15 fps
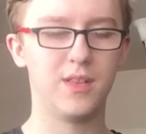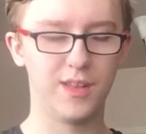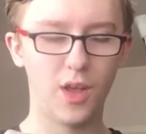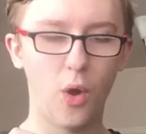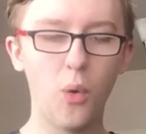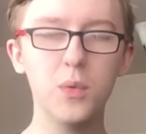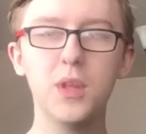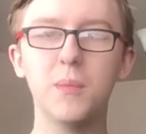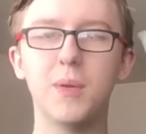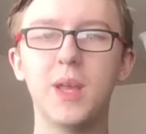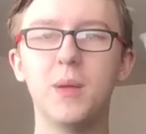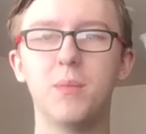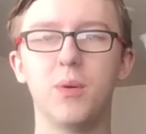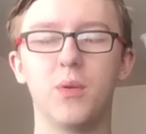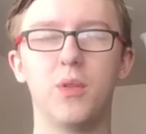only
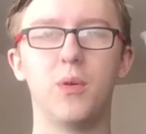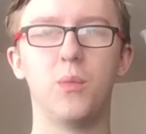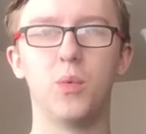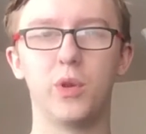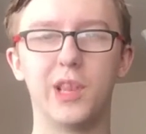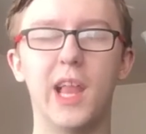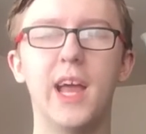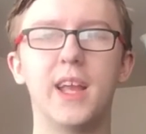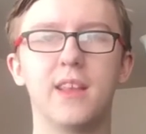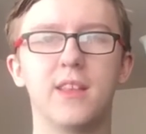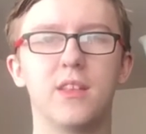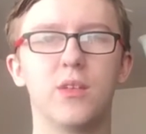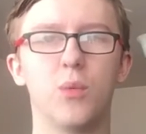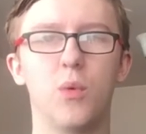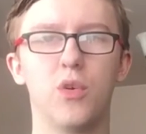people that would like
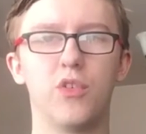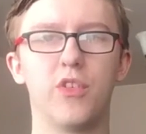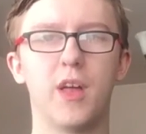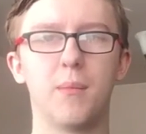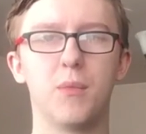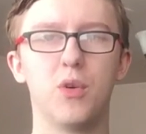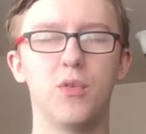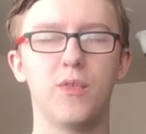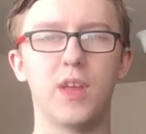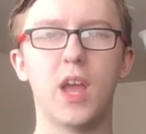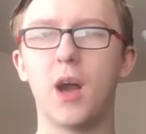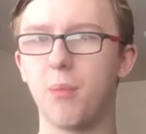to watch that movie are